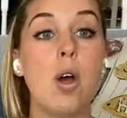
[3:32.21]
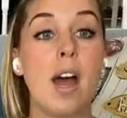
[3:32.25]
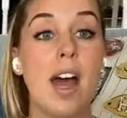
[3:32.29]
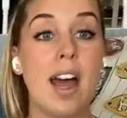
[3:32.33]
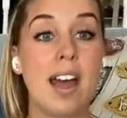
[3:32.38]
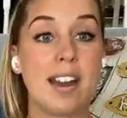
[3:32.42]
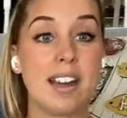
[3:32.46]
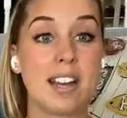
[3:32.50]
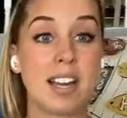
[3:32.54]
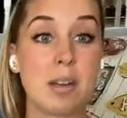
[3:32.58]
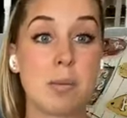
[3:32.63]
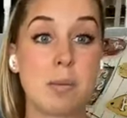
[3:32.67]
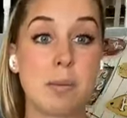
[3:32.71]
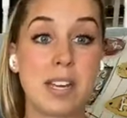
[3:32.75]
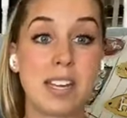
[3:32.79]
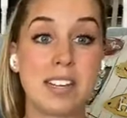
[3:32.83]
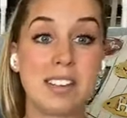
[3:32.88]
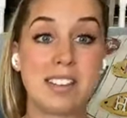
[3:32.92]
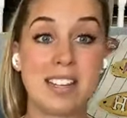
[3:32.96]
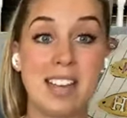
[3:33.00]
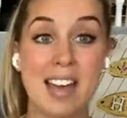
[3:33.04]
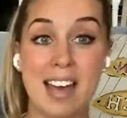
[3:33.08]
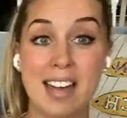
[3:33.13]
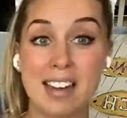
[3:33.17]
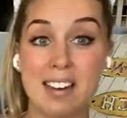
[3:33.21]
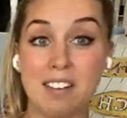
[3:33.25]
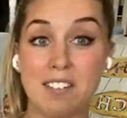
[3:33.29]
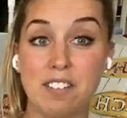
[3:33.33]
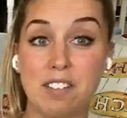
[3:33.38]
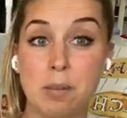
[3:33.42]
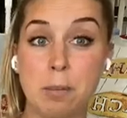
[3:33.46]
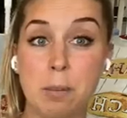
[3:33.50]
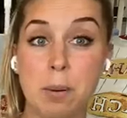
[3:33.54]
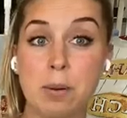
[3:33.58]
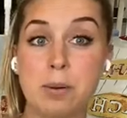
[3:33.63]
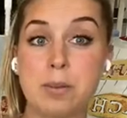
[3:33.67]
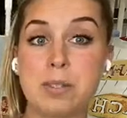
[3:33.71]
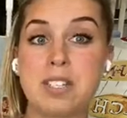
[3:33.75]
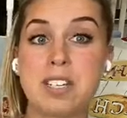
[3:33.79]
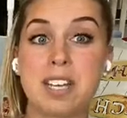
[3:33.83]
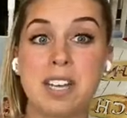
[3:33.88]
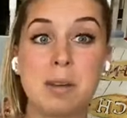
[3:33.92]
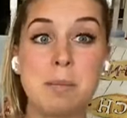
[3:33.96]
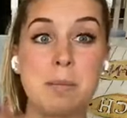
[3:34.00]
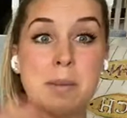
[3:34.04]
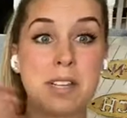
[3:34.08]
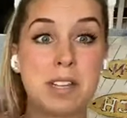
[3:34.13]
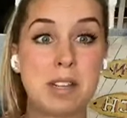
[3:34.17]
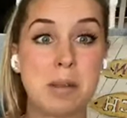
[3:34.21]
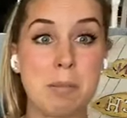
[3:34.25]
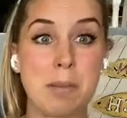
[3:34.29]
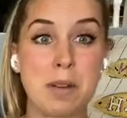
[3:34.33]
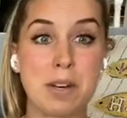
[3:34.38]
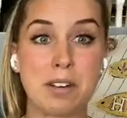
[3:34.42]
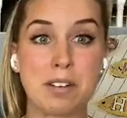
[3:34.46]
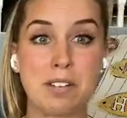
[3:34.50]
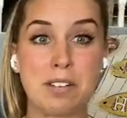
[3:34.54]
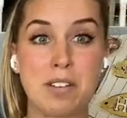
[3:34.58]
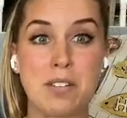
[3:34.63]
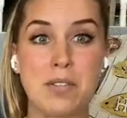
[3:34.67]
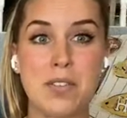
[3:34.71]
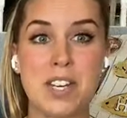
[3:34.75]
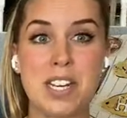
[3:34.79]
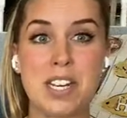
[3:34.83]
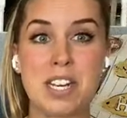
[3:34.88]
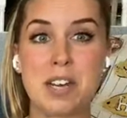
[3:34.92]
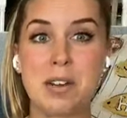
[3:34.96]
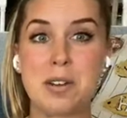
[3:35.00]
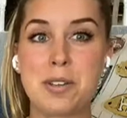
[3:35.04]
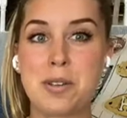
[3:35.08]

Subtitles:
And it can be at the end of the post. It can be in the middle of the video.